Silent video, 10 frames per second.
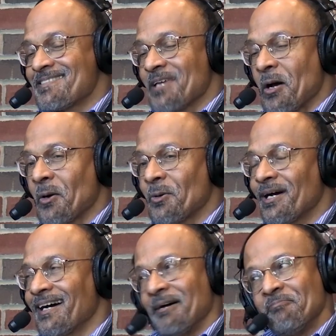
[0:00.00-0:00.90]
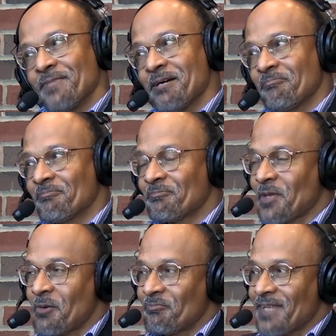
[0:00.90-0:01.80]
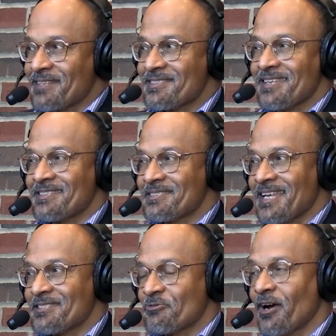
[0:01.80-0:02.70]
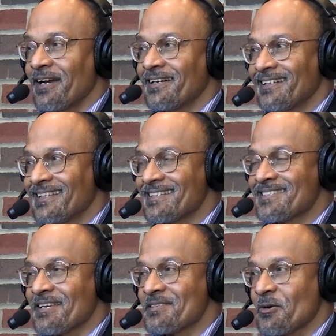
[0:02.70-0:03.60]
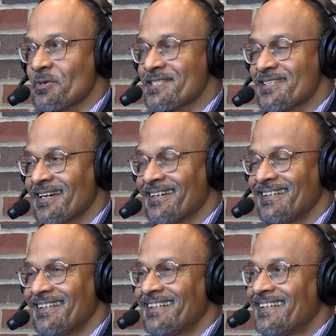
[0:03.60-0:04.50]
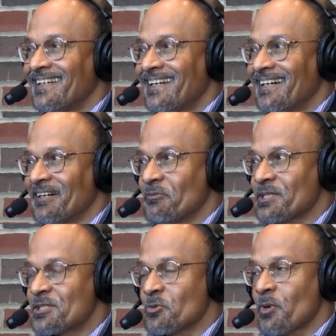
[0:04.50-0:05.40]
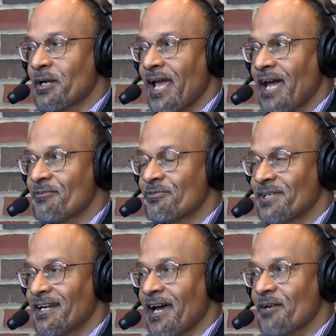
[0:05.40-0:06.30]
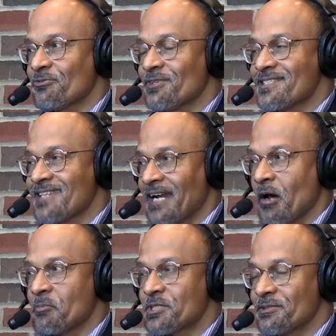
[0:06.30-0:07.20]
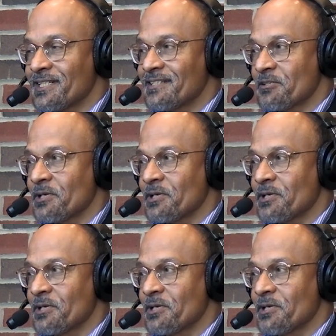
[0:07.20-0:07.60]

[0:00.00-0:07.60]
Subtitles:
so, that's fun. That's always what you want to have in life, is that opportunity to